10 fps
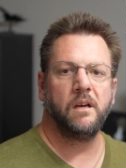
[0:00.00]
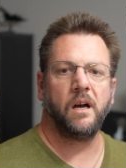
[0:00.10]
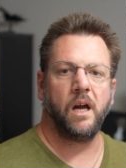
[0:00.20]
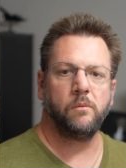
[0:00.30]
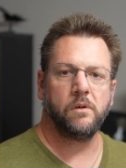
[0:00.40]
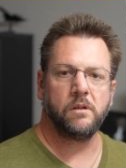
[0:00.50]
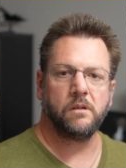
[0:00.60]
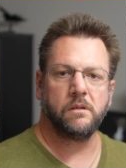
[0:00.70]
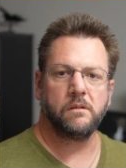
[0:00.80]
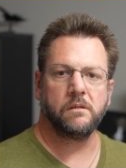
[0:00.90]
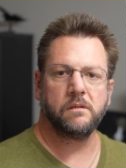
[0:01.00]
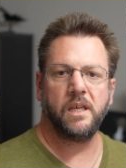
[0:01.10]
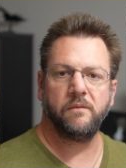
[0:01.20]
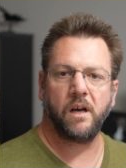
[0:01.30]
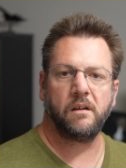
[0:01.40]
I will
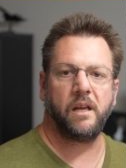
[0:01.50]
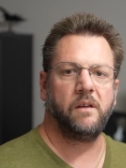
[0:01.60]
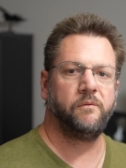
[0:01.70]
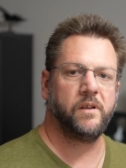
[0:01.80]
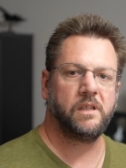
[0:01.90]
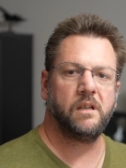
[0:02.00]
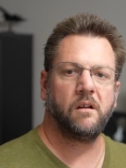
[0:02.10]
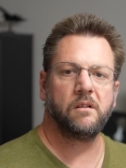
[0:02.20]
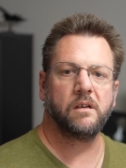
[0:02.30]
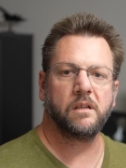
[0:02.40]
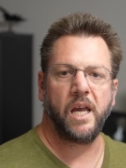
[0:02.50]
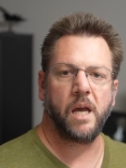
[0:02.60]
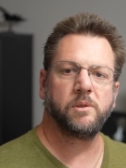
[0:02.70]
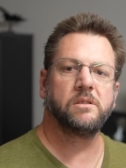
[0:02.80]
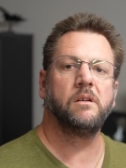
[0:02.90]
give out a $50
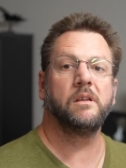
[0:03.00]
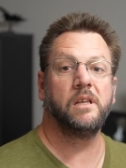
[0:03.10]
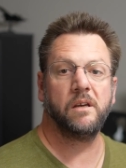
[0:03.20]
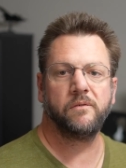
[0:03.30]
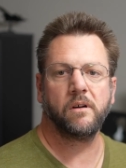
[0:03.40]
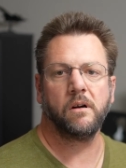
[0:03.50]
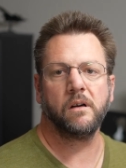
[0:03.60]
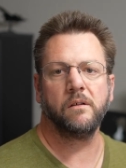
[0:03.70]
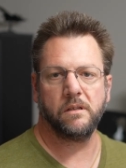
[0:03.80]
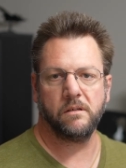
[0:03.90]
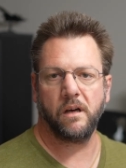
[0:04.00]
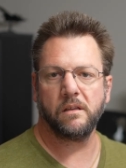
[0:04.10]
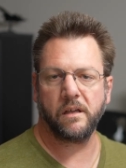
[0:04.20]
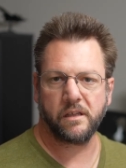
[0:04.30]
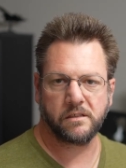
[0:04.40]
Amazon gift card to a
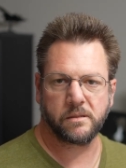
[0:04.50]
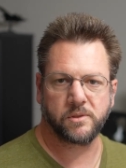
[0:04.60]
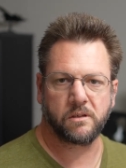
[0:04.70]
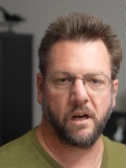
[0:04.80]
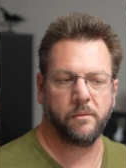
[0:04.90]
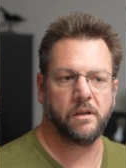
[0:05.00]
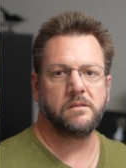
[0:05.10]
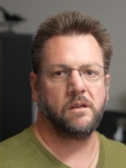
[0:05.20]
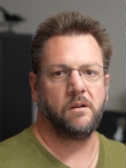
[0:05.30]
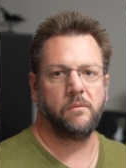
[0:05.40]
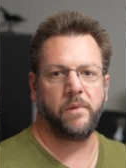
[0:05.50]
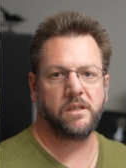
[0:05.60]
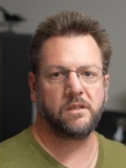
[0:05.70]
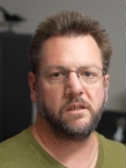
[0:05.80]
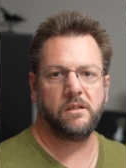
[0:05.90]
lucky subscriber. So make
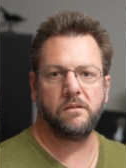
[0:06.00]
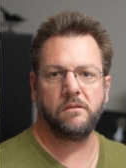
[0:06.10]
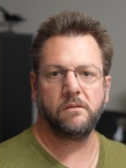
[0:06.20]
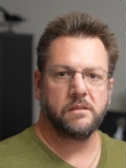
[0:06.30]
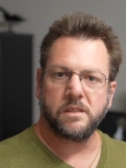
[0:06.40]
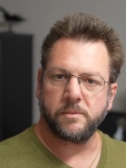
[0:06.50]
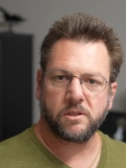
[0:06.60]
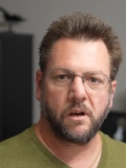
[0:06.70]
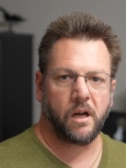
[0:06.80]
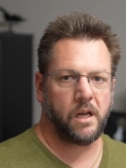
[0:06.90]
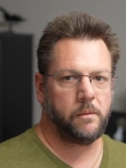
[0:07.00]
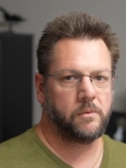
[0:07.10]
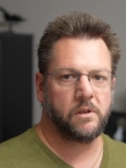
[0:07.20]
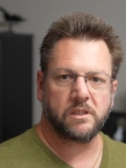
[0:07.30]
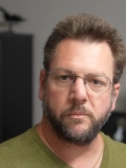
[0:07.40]
sure you subscribe,
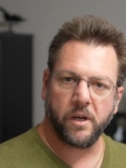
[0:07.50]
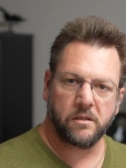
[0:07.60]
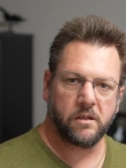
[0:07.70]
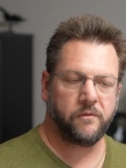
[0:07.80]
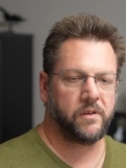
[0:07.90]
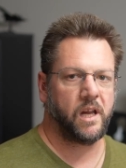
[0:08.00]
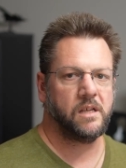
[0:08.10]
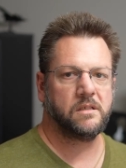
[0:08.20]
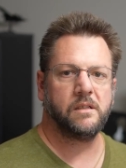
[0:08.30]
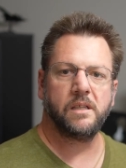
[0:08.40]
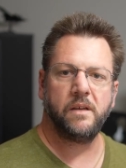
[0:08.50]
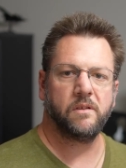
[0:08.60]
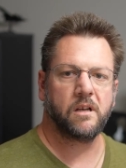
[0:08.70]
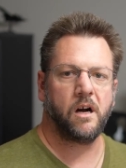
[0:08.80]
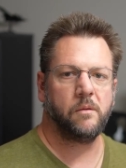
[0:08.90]
click the bell notification, leave a
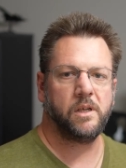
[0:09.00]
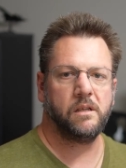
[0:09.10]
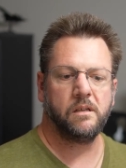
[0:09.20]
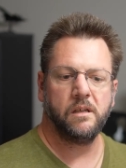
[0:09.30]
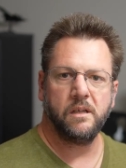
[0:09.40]
comment,